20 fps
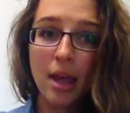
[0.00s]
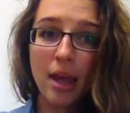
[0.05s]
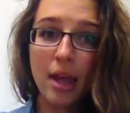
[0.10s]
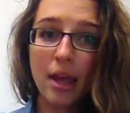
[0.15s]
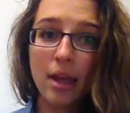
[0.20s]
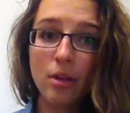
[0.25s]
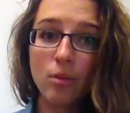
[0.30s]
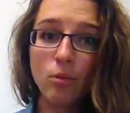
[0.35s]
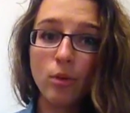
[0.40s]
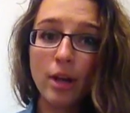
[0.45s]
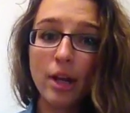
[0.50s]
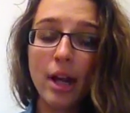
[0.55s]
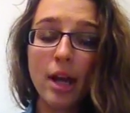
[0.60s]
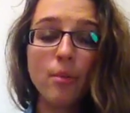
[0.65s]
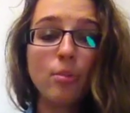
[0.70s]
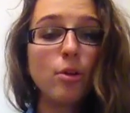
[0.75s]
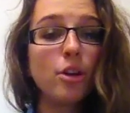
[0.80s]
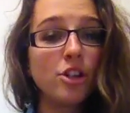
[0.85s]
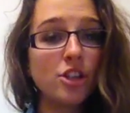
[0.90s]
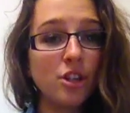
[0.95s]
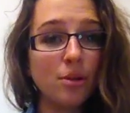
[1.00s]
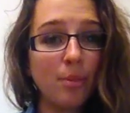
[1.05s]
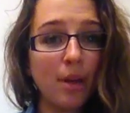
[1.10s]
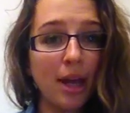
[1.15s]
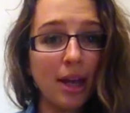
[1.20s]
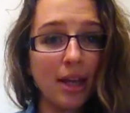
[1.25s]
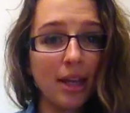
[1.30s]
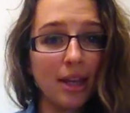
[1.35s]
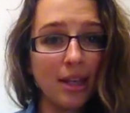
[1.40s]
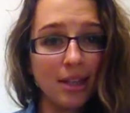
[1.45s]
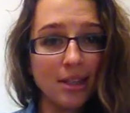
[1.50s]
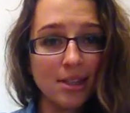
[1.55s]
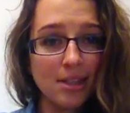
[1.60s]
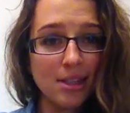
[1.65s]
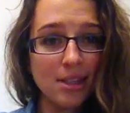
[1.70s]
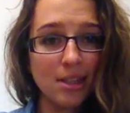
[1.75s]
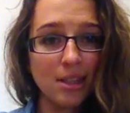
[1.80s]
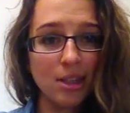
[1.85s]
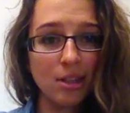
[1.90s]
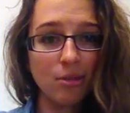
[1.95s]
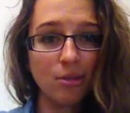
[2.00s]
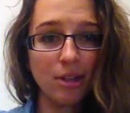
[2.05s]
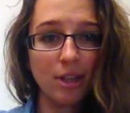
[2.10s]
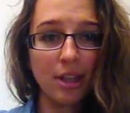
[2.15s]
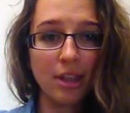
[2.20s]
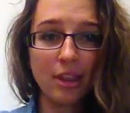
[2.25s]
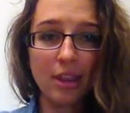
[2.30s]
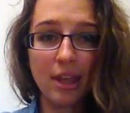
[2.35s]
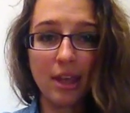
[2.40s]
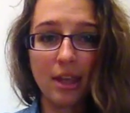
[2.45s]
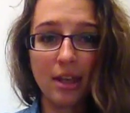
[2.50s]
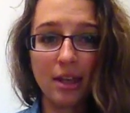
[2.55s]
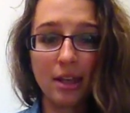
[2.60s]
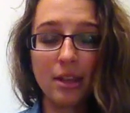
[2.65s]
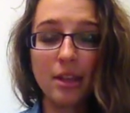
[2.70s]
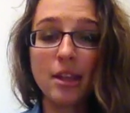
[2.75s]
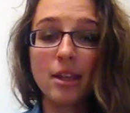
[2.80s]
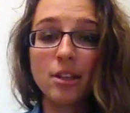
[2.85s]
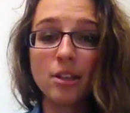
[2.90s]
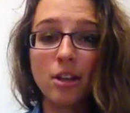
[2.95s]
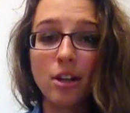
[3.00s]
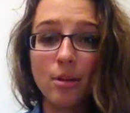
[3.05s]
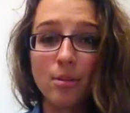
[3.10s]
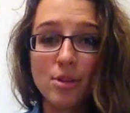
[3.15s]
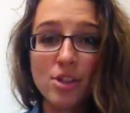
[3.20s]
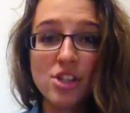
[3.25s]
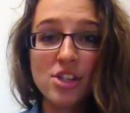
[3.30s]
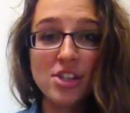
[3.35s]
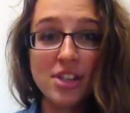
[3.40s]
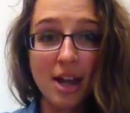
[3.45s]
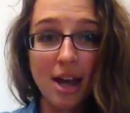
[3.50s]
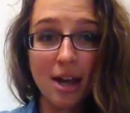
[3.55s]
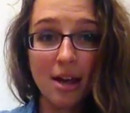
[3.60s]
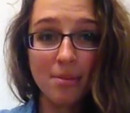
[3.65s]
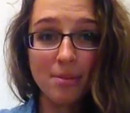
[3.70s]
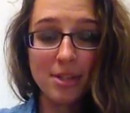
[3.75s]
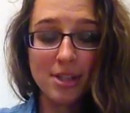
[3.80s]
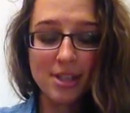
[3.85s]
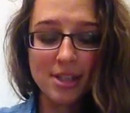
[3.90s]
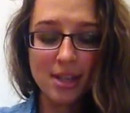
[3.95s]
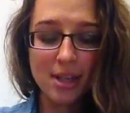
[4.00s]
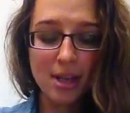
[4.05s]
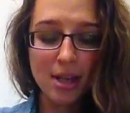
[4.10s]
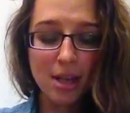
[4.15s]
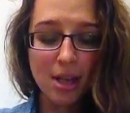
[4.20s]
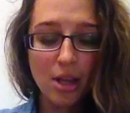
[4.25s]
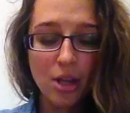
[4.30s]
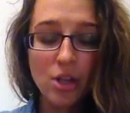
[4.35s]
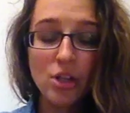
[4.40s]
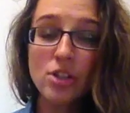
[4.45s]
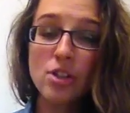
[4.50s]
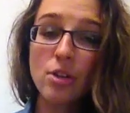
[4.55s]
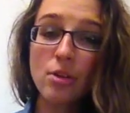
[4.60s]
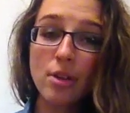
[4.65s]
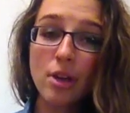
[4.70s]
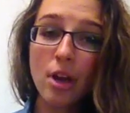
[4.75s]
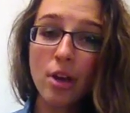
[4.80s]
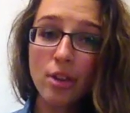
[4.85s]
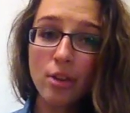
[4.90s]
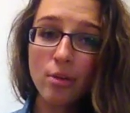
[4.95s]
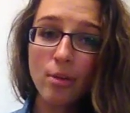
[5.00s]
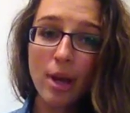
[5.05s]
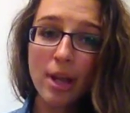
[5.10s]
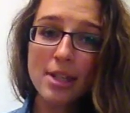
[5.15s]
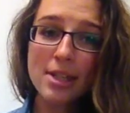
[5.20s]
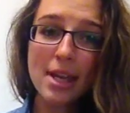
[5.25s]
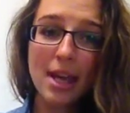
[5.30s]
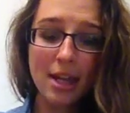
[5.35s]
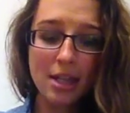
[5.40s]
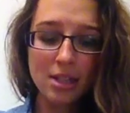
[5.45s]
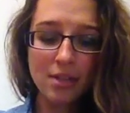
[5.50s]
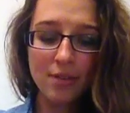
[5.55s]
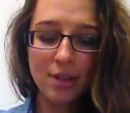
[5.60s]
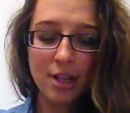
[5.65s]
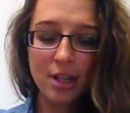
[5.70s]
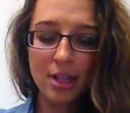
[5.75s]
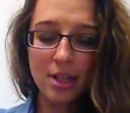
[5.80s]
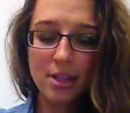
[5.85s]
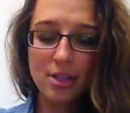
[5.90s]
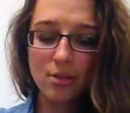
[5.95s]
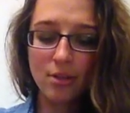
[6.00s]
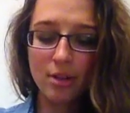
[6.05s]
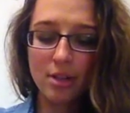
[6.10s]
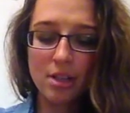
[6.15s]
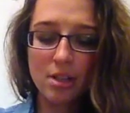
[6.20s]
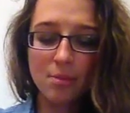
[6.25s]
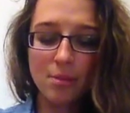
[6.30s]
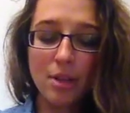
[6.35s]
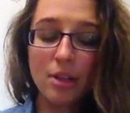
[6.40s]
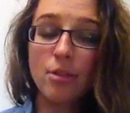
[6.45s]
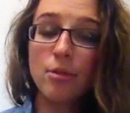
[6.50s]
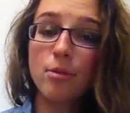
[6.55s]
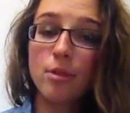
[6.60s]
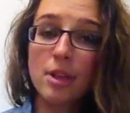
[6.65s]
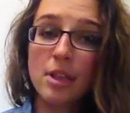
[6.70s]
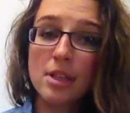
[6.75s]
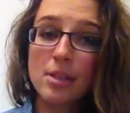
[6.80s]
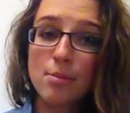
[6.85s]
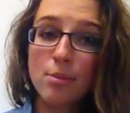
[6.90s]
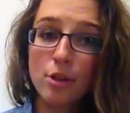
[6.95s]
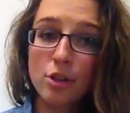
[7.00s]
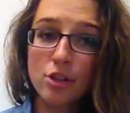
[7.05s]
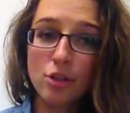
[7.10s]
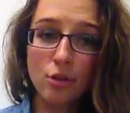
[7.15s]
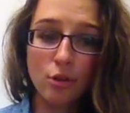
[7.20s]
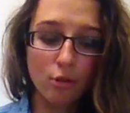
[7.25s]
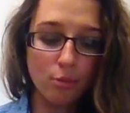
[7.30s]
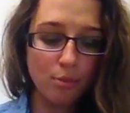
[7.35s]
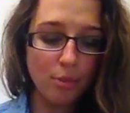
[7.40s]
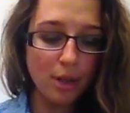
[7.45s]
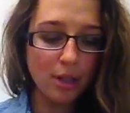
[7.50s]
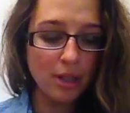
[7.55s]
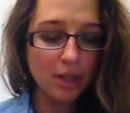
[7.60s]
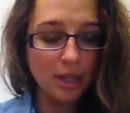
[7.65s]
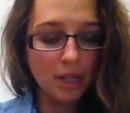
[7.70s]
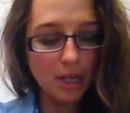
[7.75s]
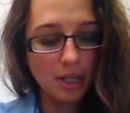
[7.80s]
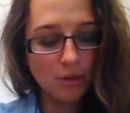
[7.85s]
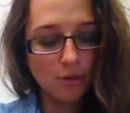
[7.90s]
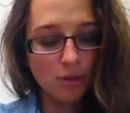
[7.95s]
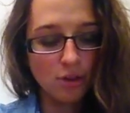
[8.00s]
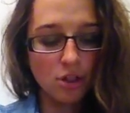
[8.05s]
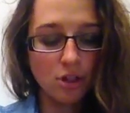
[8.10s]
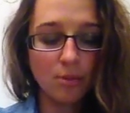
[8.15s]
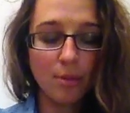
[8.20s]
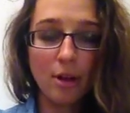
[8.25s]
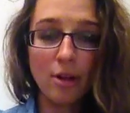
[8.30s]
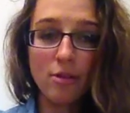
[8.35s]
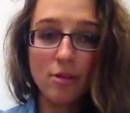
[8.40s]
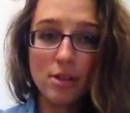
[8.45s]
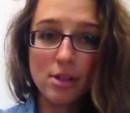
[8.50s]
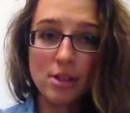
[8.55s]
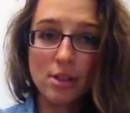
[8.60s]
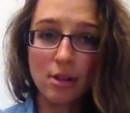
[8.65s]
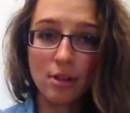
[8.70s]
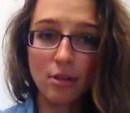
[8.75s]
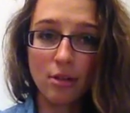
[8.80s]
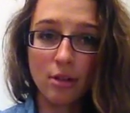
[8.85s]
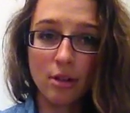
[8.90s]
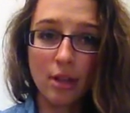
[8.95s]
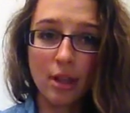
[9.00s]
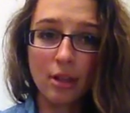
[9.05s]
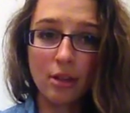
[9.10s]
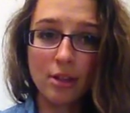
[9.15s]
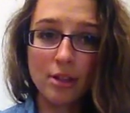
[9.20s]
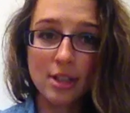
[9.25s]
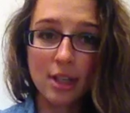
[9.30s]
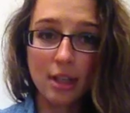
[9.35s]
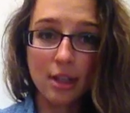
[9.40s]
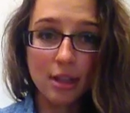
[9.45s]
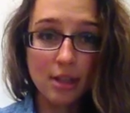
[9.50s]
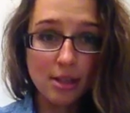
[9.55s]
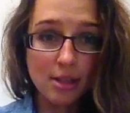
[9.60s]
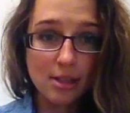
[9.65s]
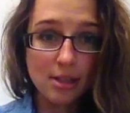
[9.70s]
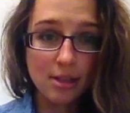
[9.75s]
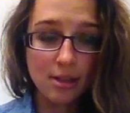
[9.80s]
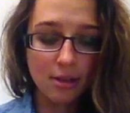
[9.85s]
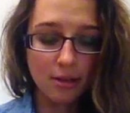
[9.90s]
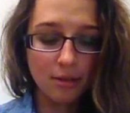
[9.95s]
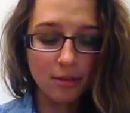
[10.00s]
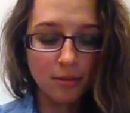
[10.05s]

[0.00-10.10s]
And when I push it back into the unit, then the alarm stops. So the other way to activate it is going to be through this push and hold button that I told you about. So that looks like this.